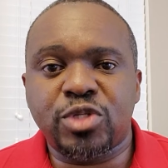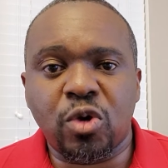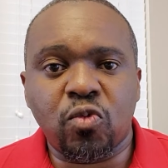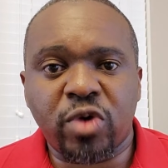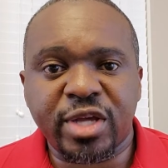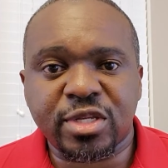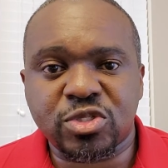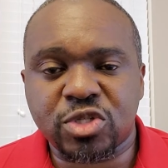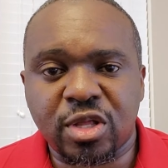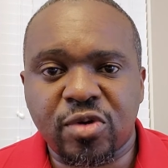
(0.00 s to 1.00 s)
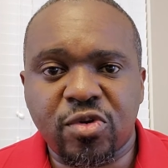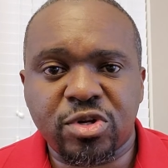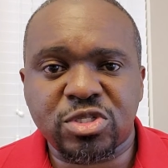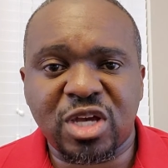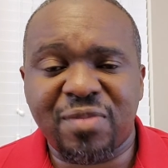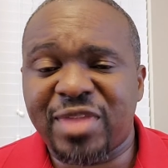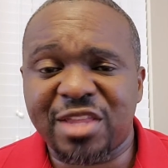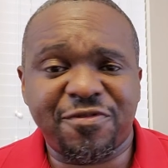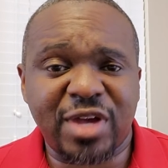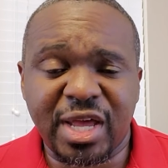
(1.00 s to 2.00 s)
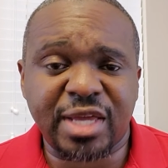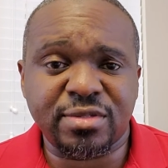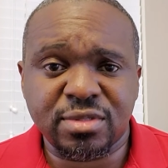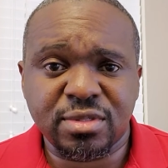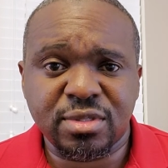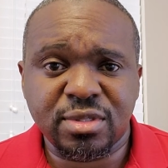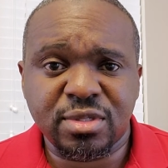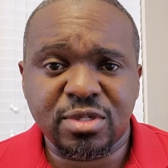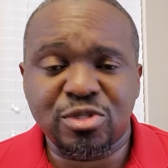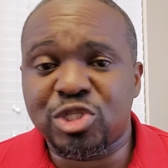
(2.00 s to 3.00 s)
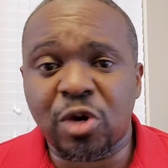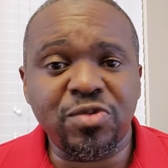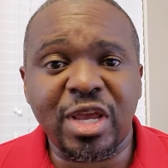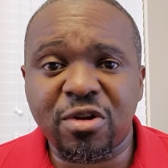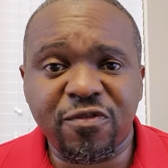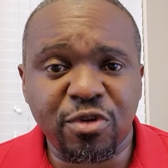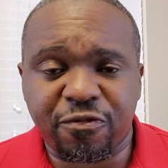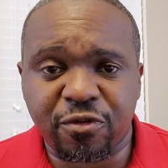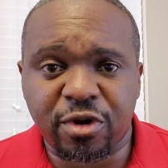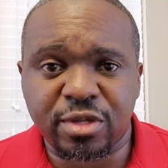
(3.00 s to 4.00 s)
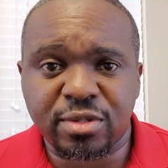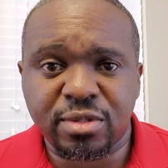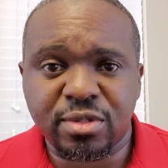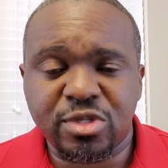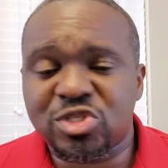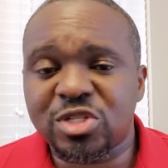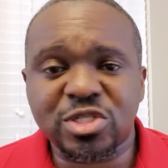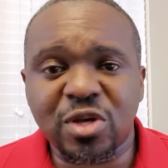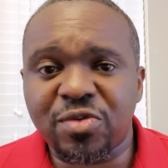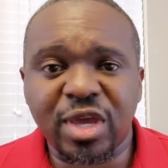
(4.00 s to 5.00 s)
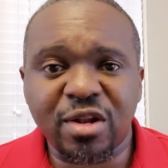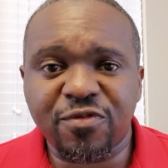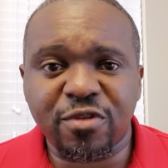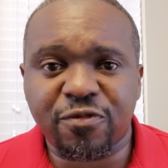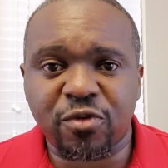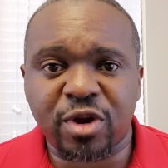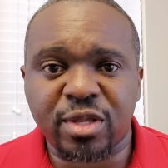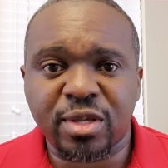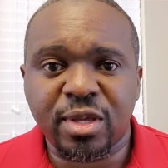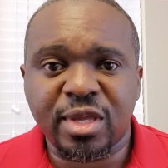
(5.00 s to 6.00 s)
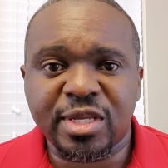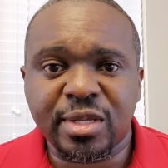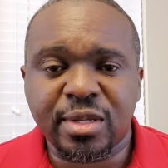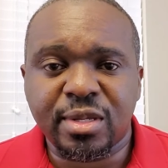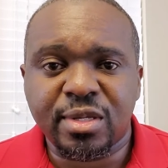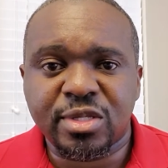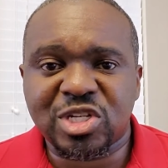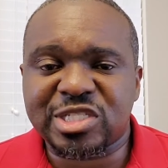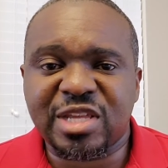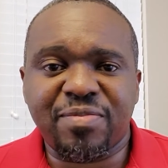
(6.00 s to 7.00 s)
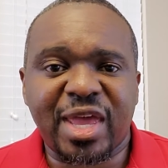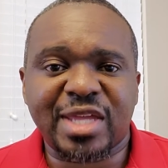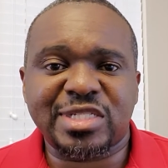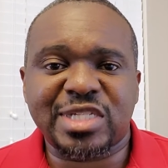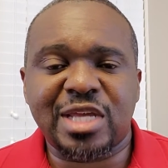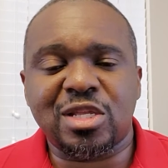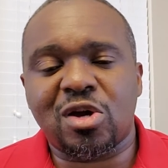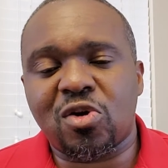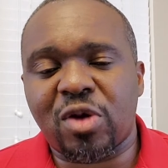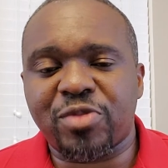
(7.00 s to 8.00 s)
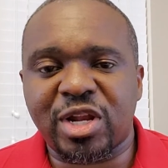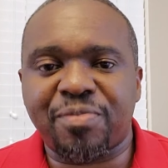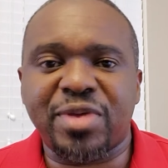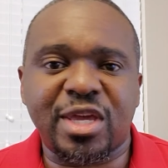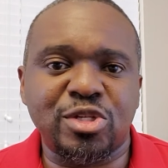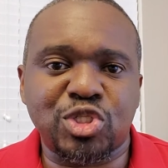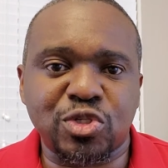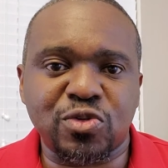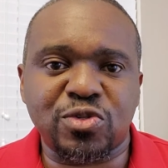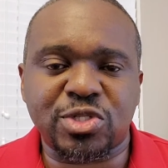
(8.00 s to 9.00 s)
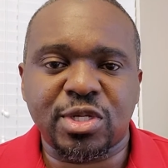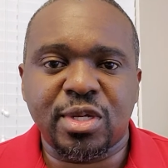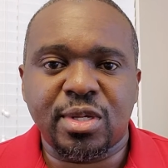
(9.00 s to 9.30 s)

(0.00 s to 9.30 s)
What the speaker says: don't want the Charlotte Hornets job, that's fine. Don't interview for it. Just don't interview for it. Just sit back and say, no, I'm going to pick and choose.